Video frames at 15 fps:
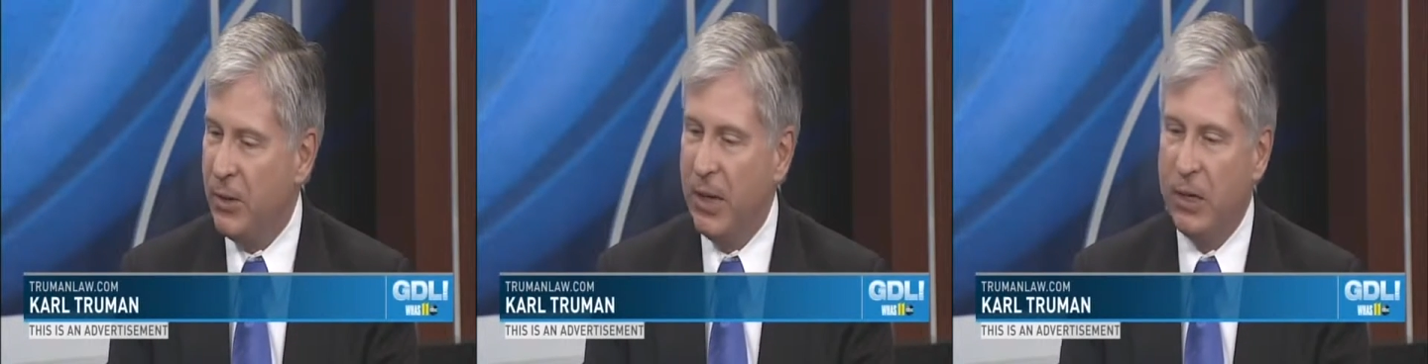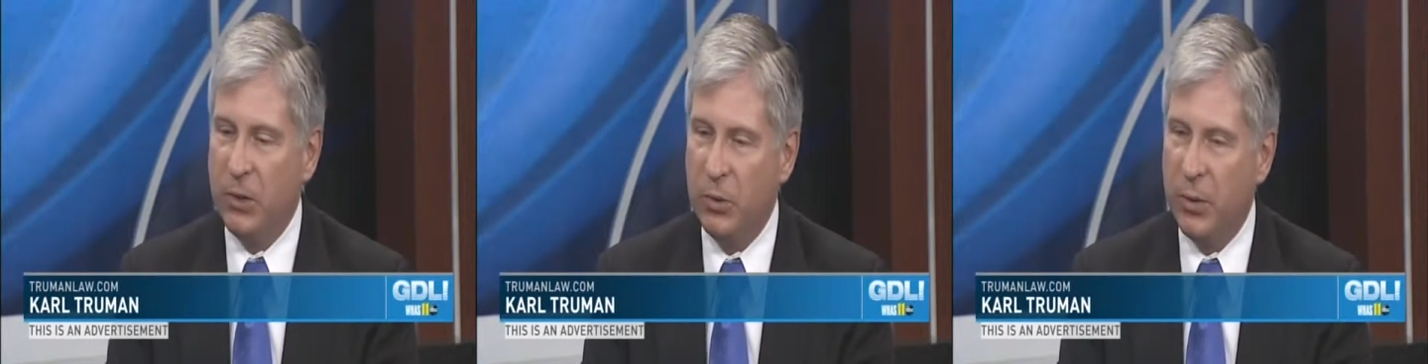
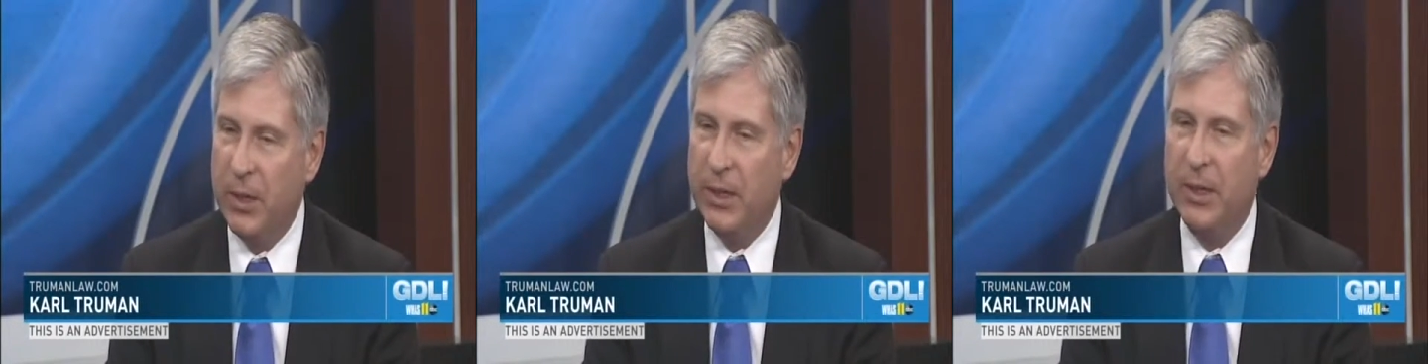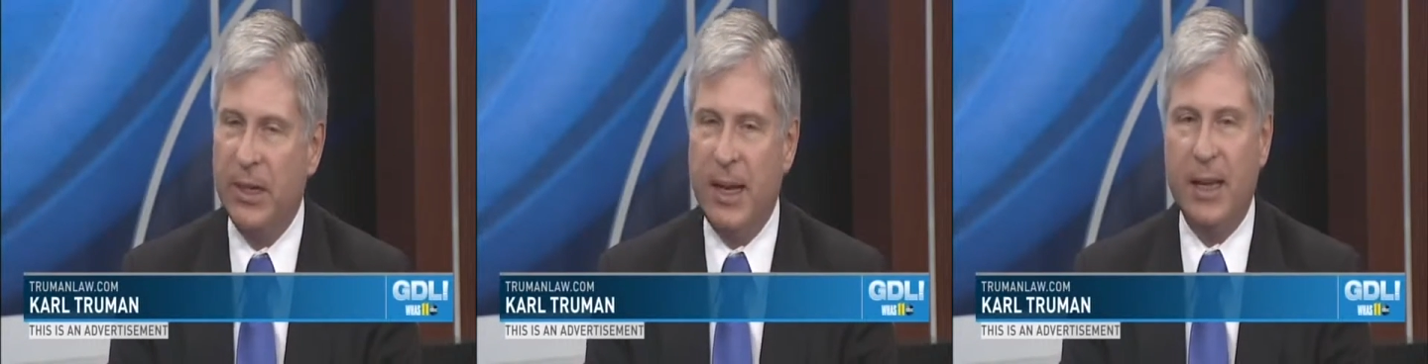So I just
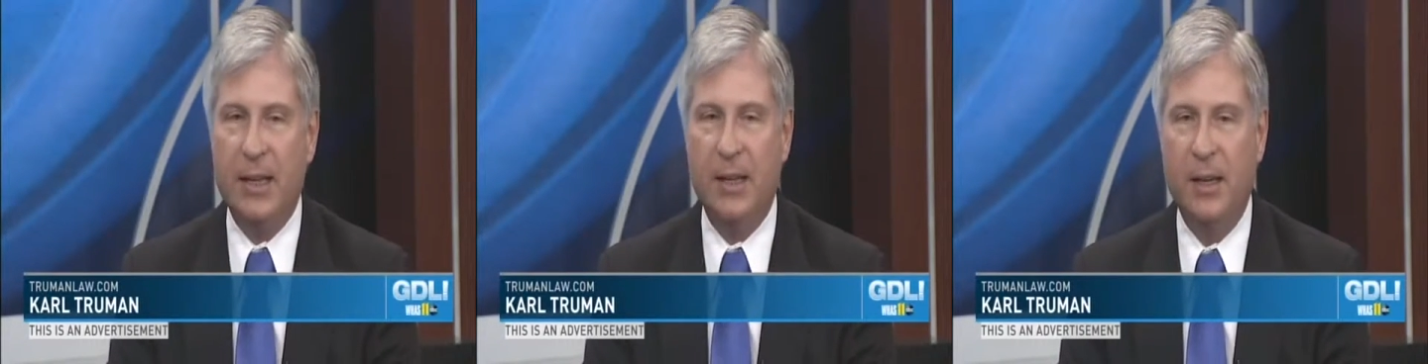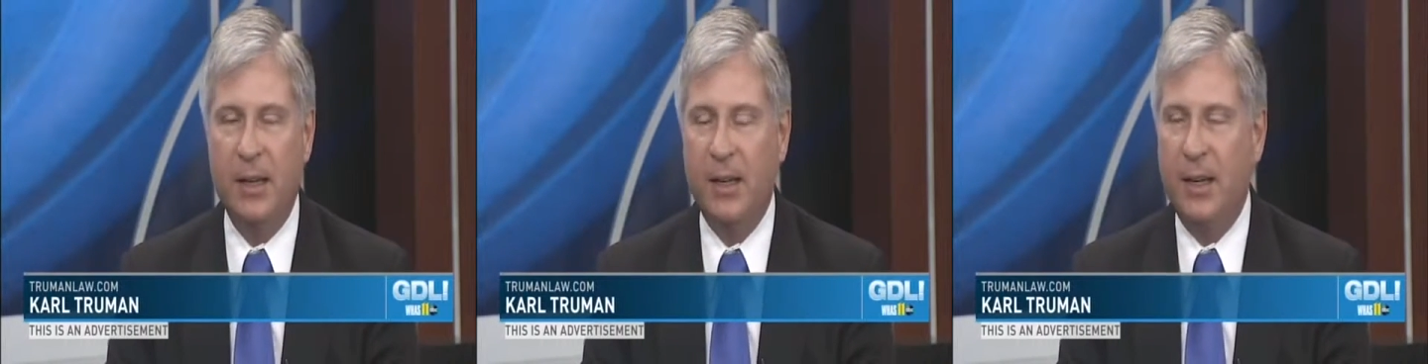wanted to take
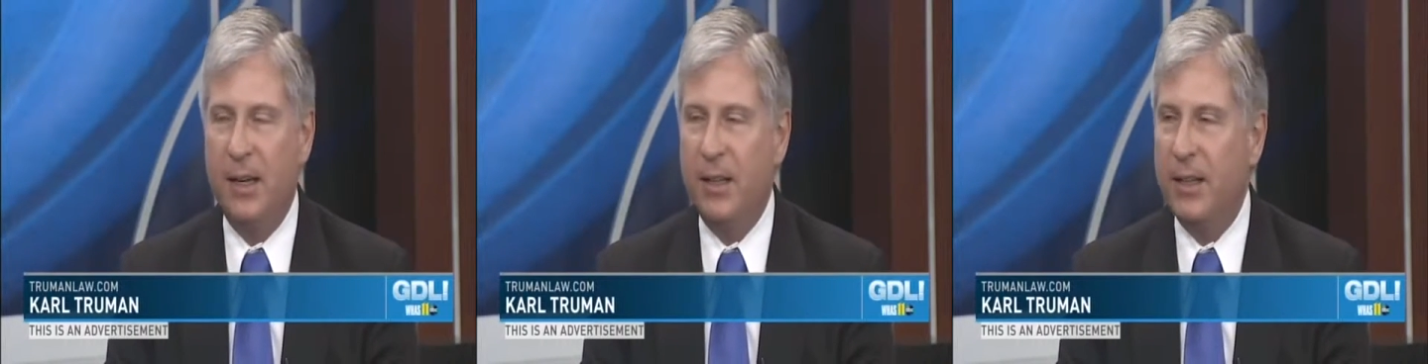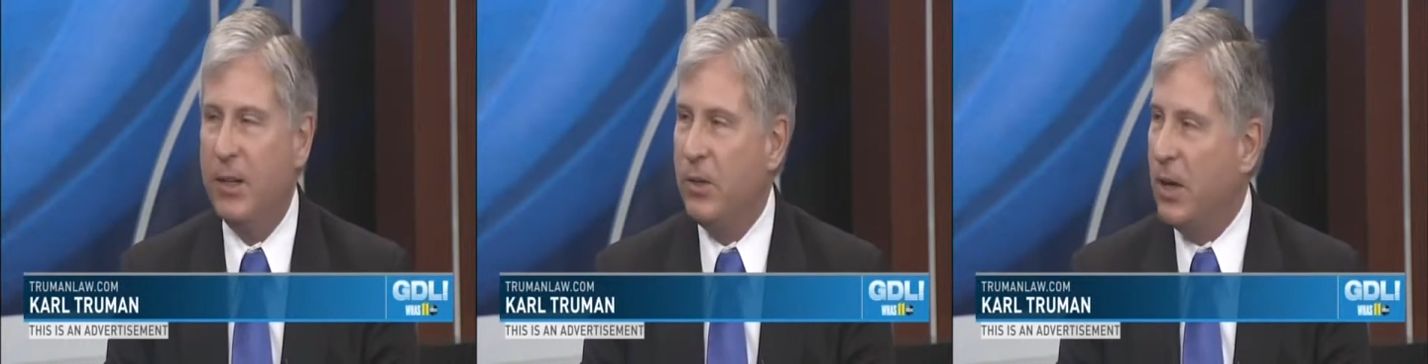
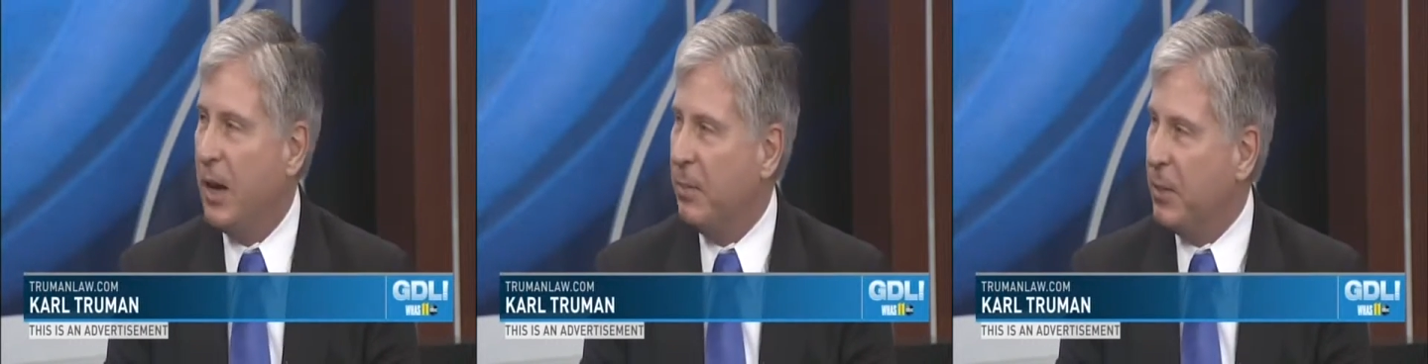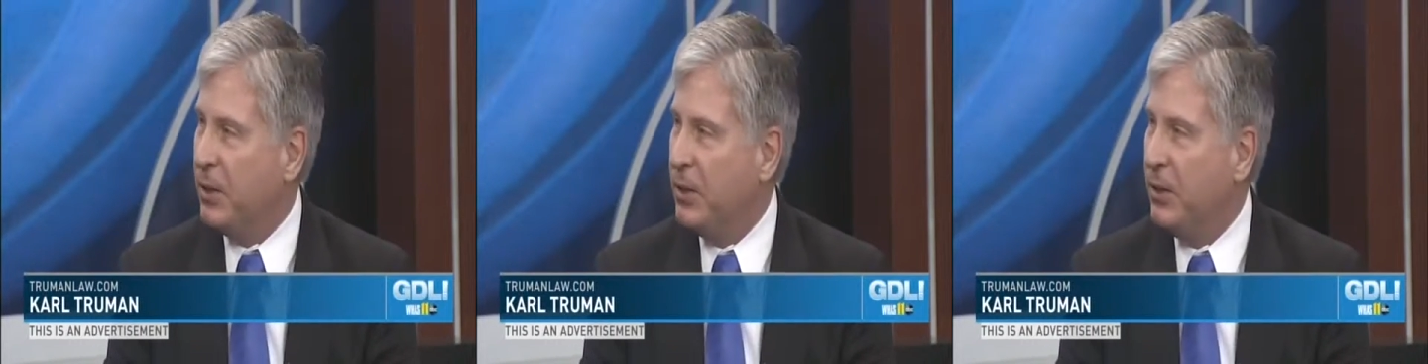this
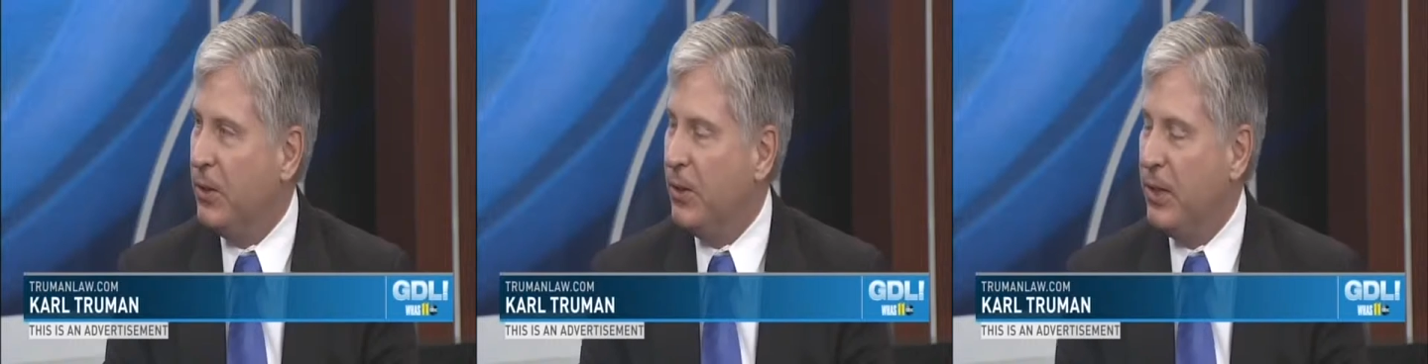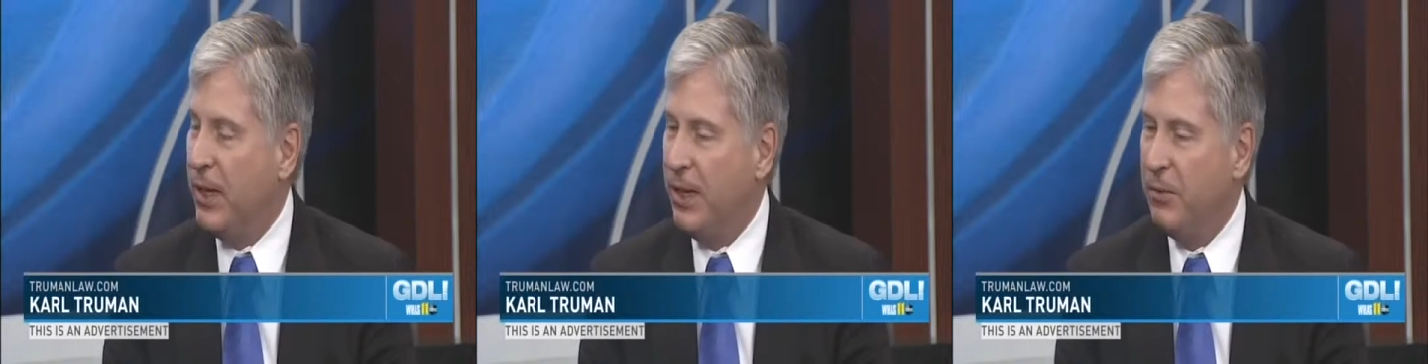
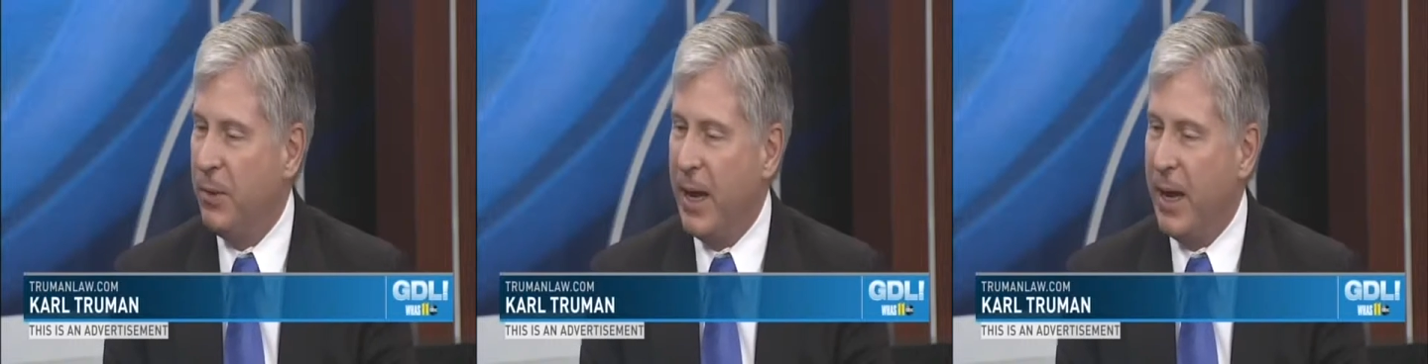opportunity,